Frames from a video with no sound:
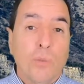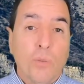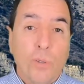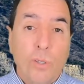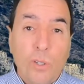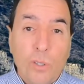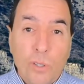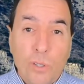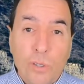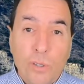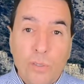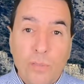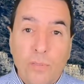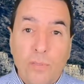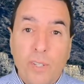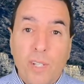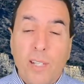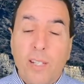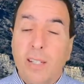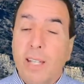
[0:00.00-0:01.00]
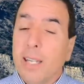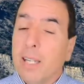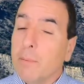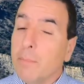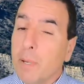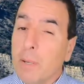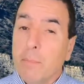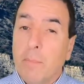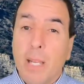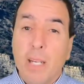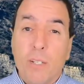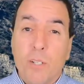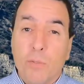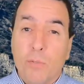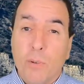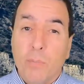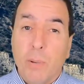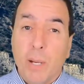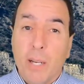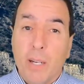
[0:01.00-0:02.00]
roof, they can be major
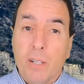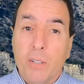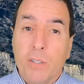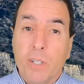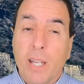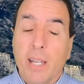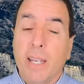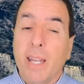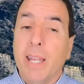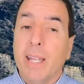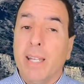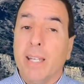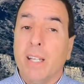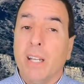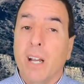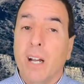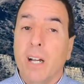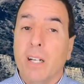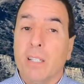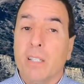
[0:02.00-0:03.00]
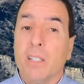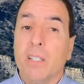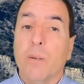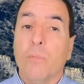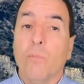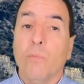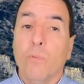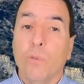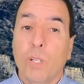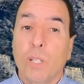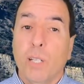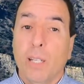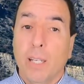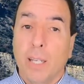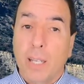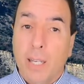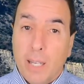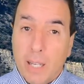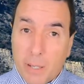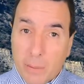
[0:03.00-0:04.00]
repairs and they can cost some really
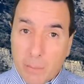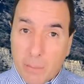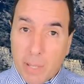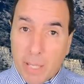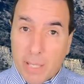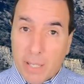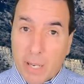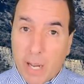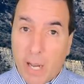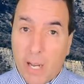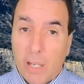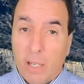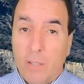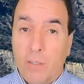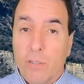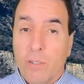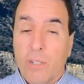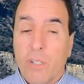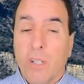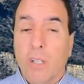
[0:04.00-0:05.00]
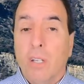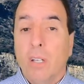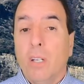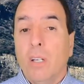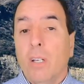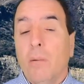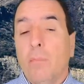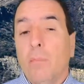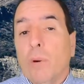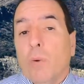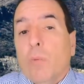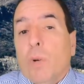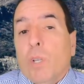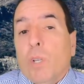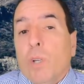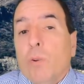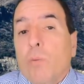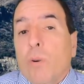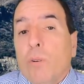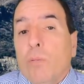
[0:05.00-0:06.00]
big dollars. But when
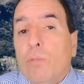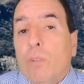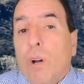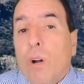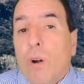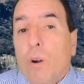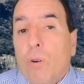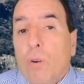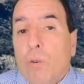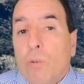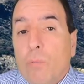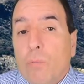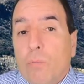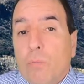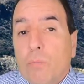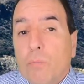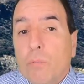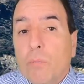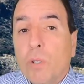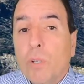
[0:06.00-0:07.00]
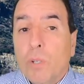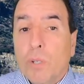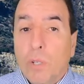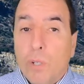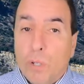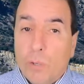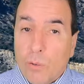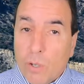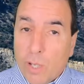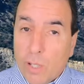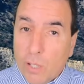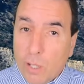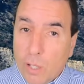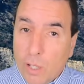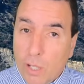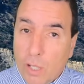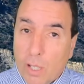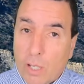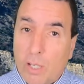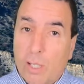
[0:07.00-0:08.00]
you own the home, you're on the
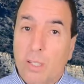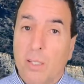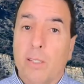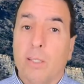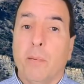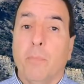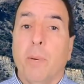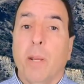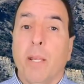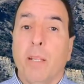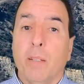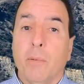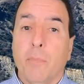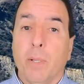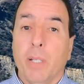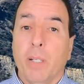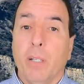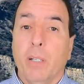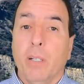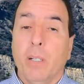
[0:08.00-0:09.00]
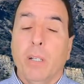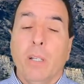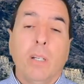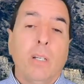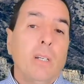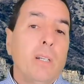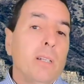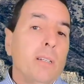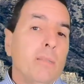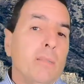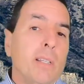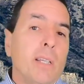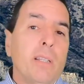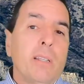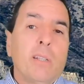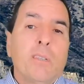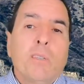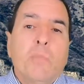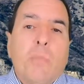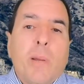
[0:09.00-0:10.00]
hook to pay the bill. Then
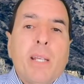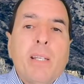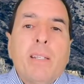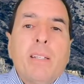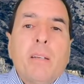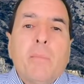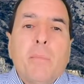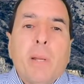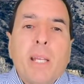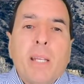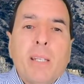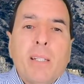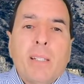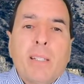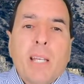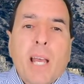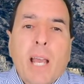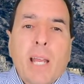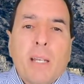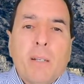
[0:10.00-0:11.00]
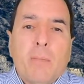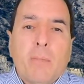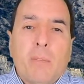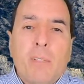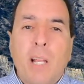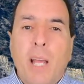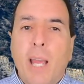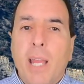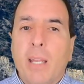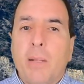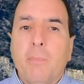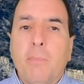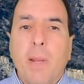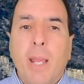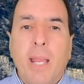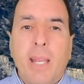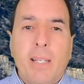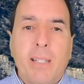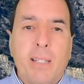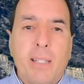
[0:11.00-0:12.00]
there's basic maintenance items like
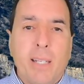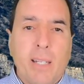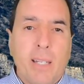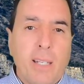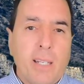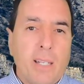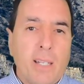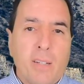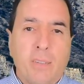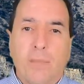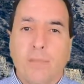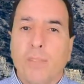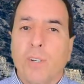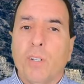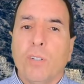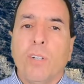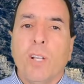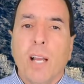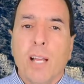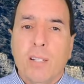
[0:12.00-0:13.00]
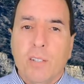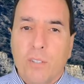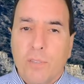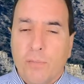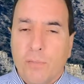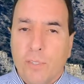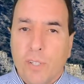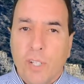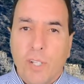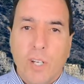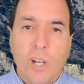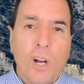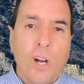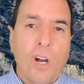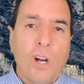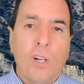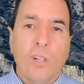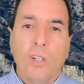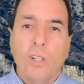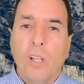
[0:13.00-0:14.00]
painting, fertilizer for the
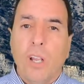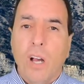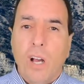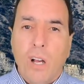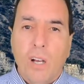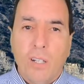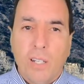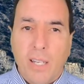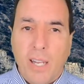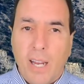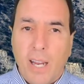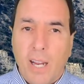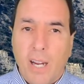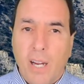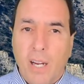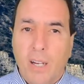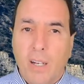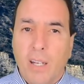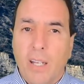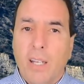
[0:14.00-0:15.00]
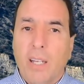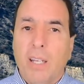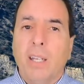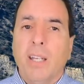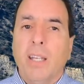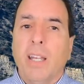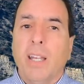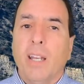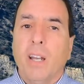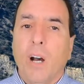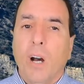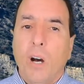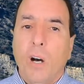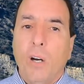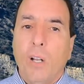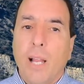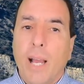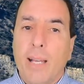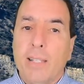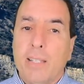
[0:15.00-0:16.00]
yard, lawn care. It
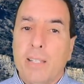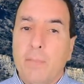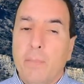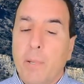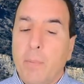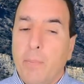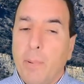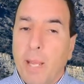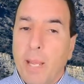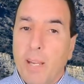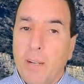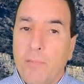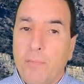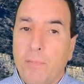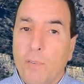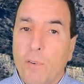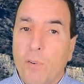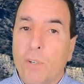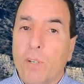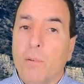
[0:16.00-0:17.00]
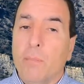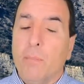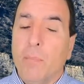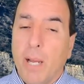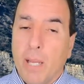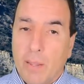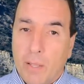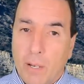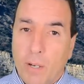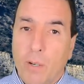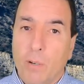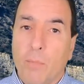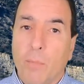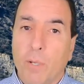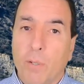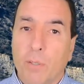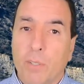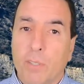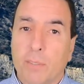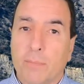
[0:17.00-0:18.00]
all has to be paid for by the
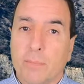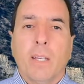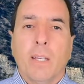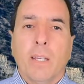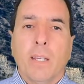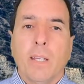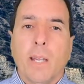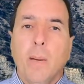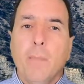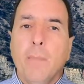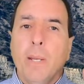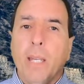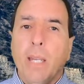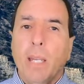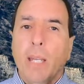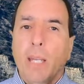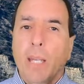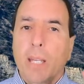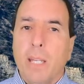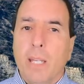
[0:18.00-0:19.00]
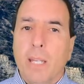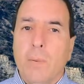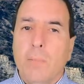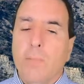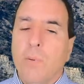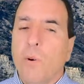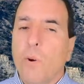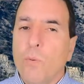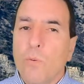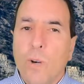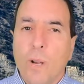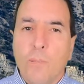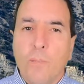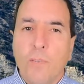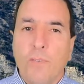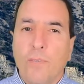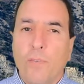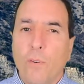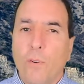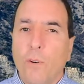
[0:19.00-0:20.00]
homeowner. Coming in, pro number
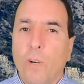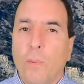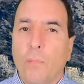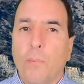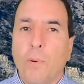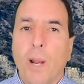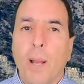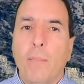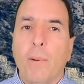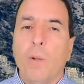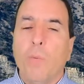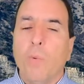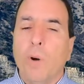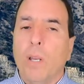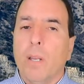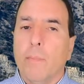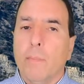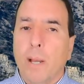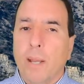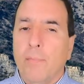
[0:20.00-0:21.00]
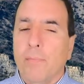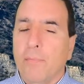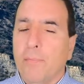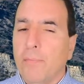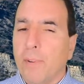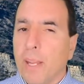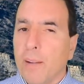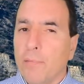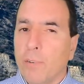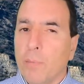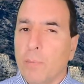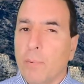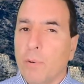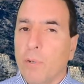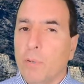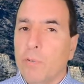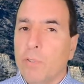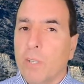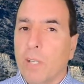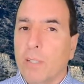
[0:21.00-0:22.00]
four, probably one of my favorite
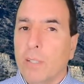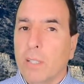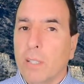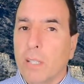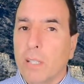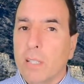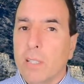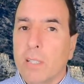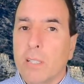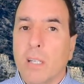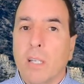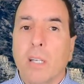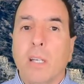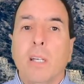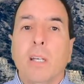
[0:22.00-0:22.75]
pros on the list,